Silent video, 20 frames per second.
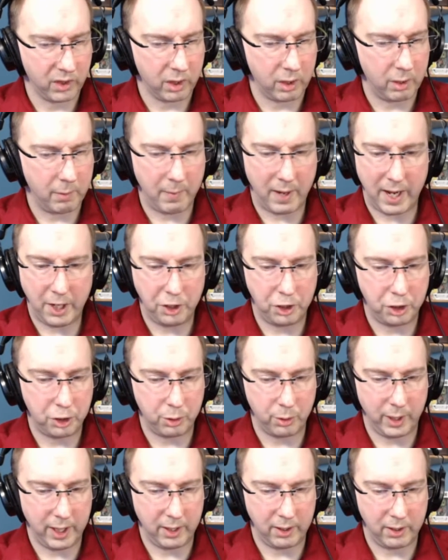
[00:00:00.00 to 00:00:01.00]
The maid
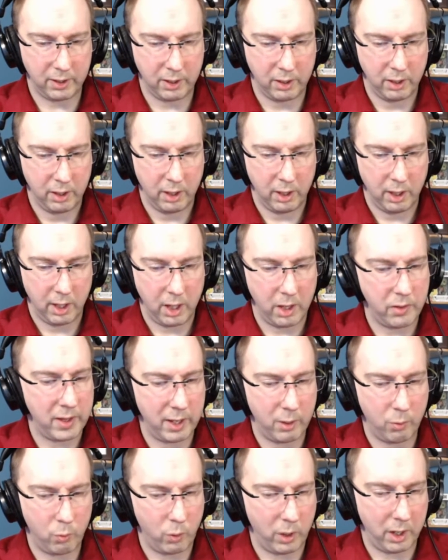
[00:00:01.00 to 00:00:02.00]
shrieked and
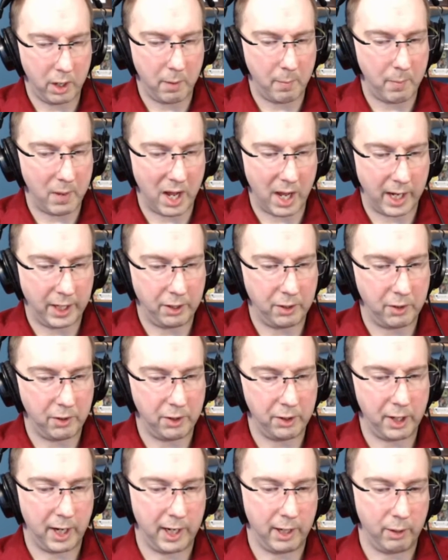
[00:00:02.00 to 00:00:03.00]
then went in a body to the
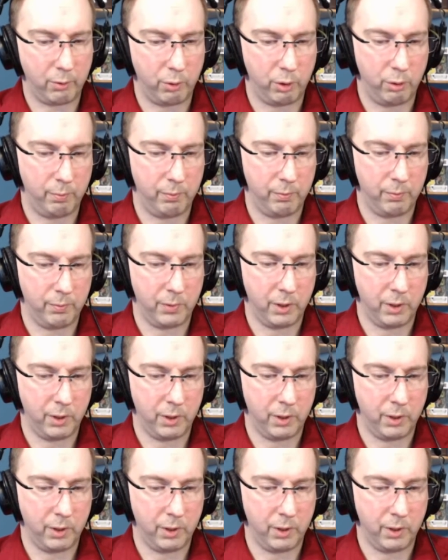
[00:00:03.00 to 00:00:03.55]
dining room.